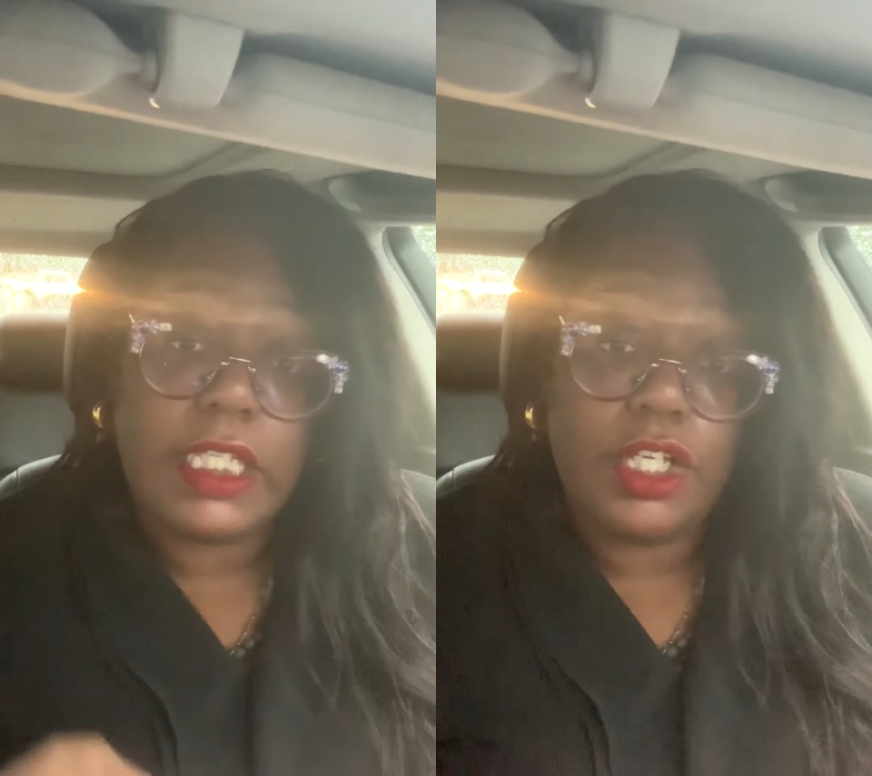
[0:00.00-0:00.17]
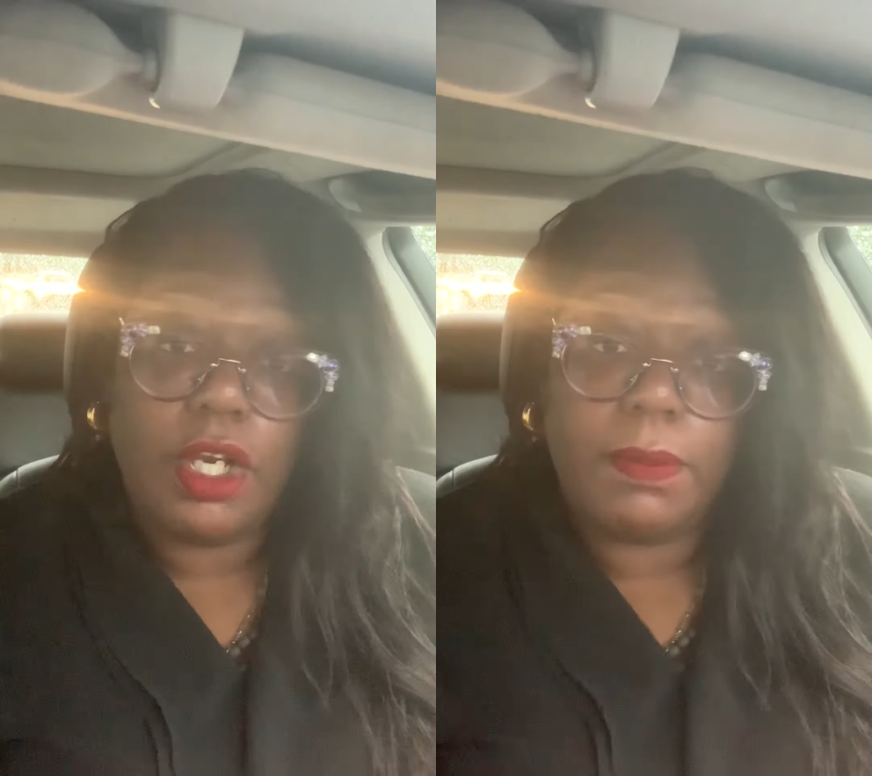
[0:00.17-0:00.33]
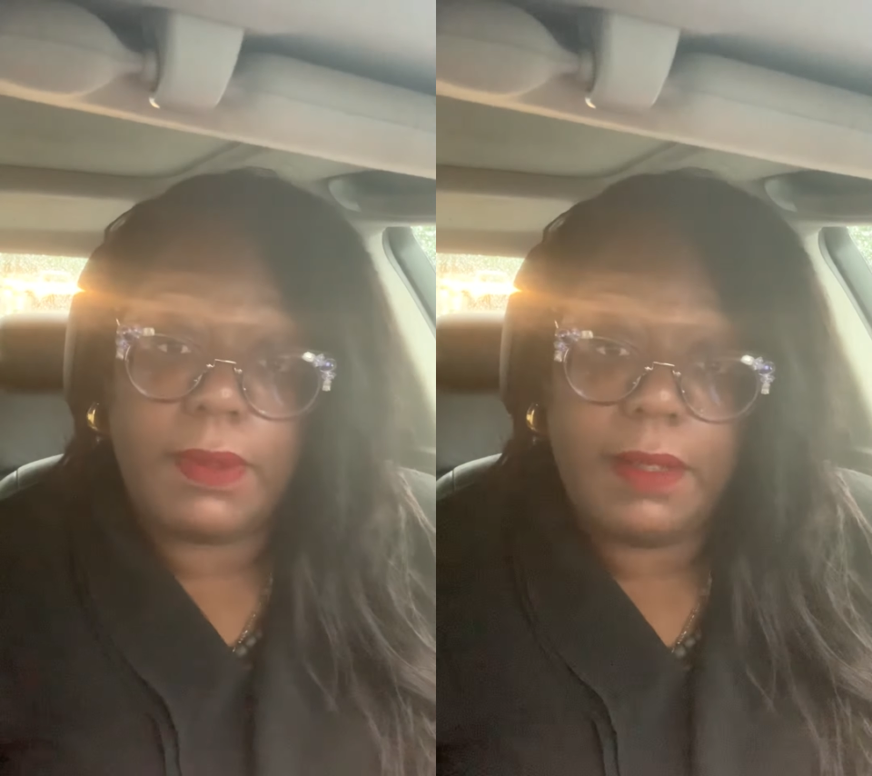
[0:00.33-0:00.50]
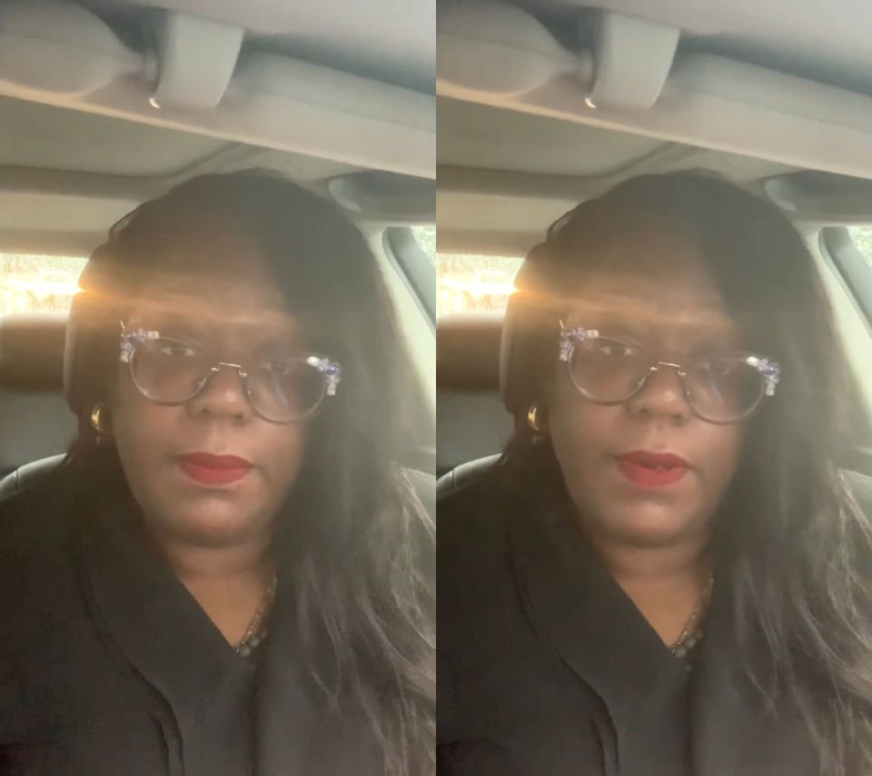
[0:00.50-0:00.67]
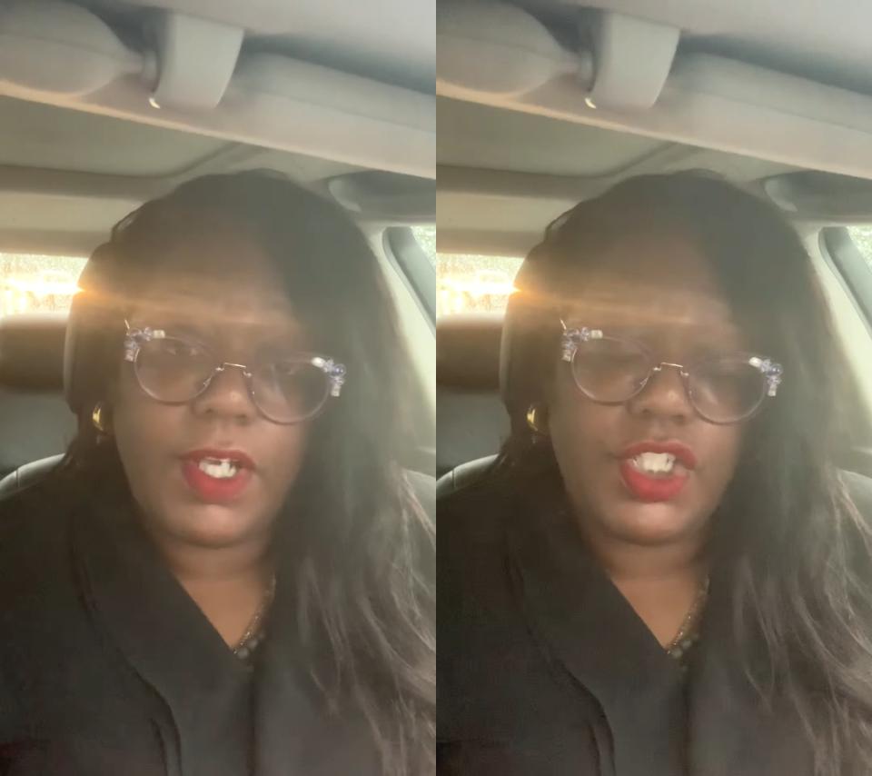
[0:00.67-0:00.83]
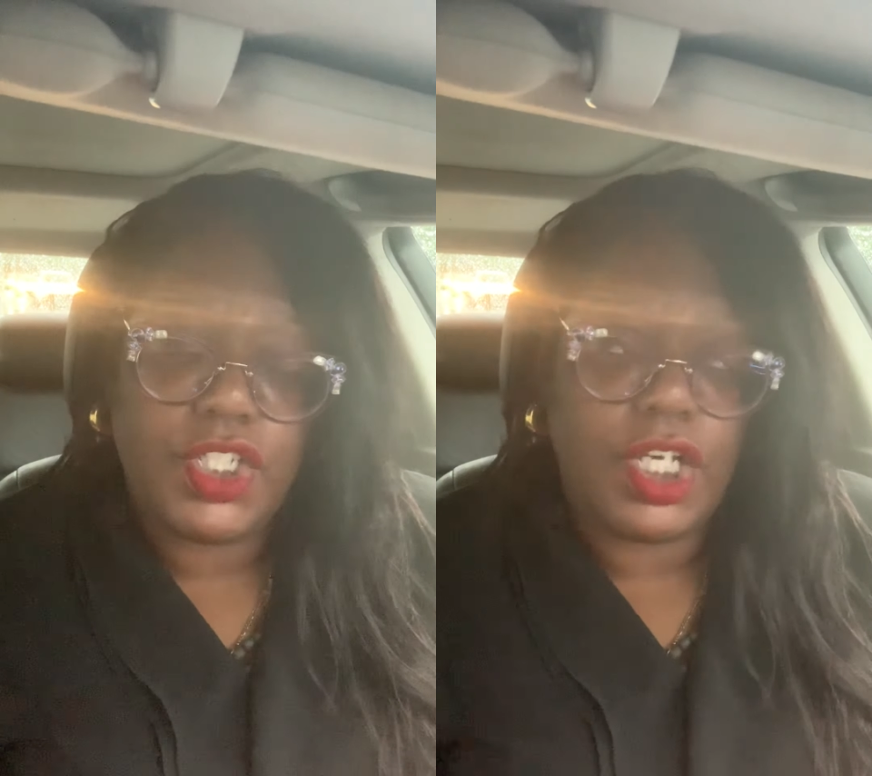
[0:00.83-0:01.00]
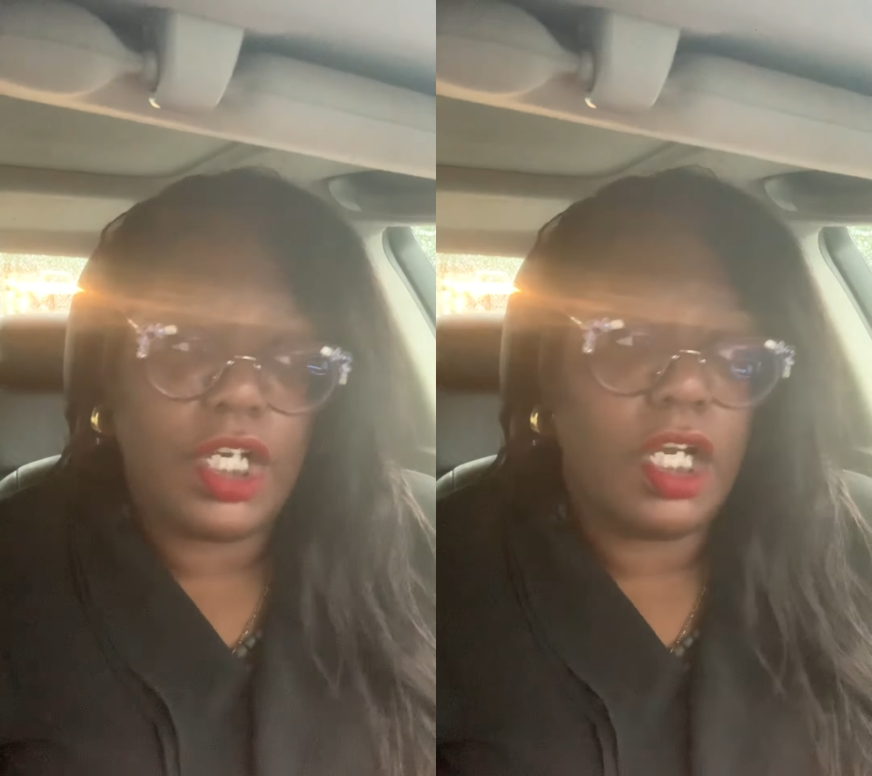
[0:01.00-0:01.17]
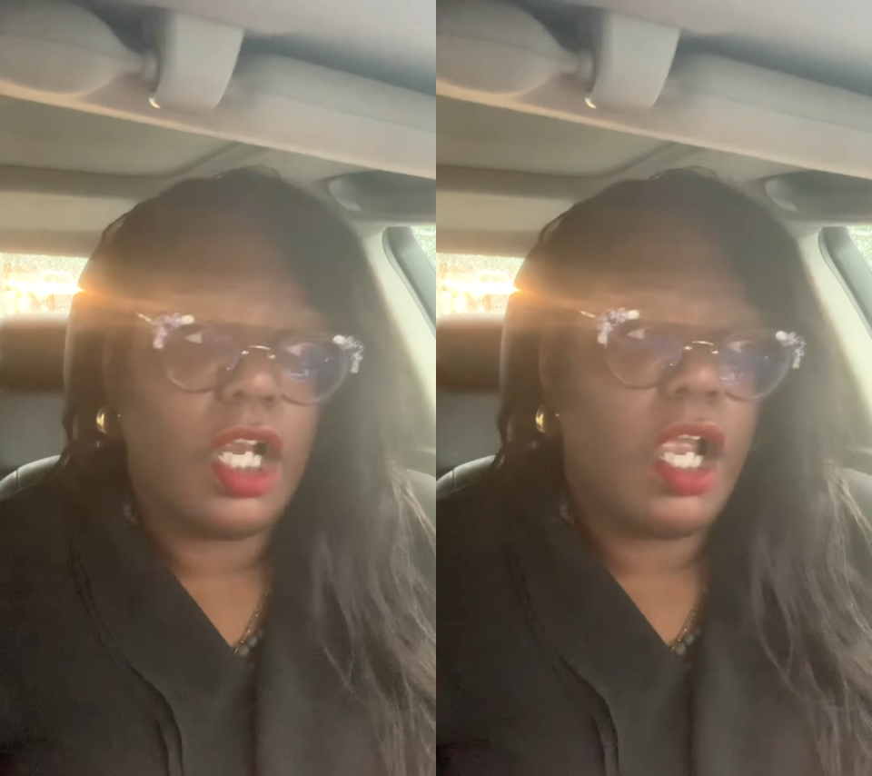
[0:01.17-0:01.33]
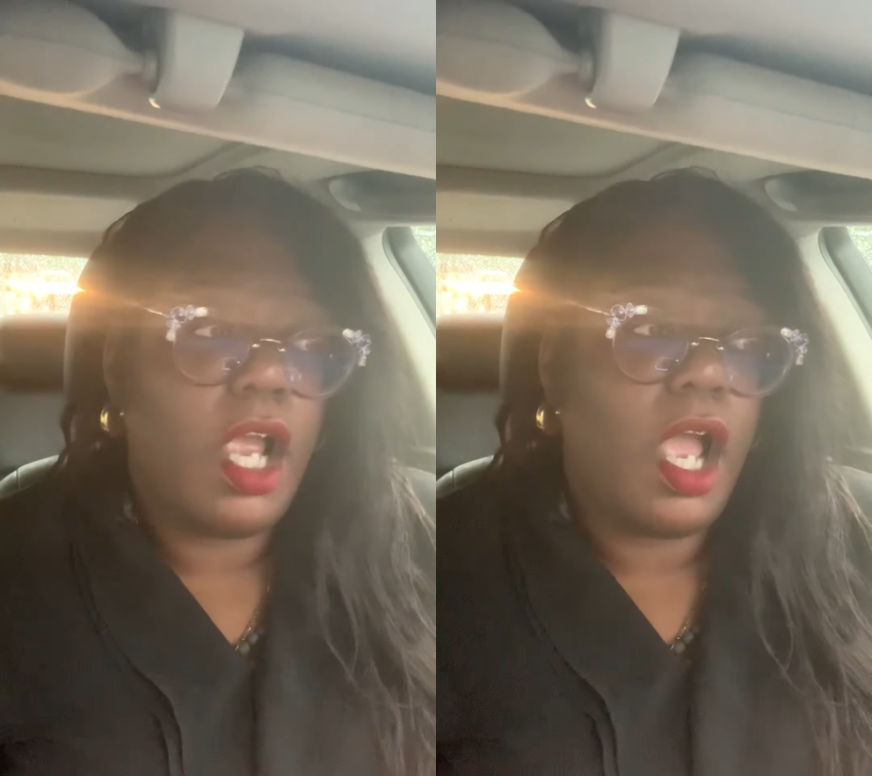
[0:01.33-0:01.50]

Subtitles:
in your blood pressure.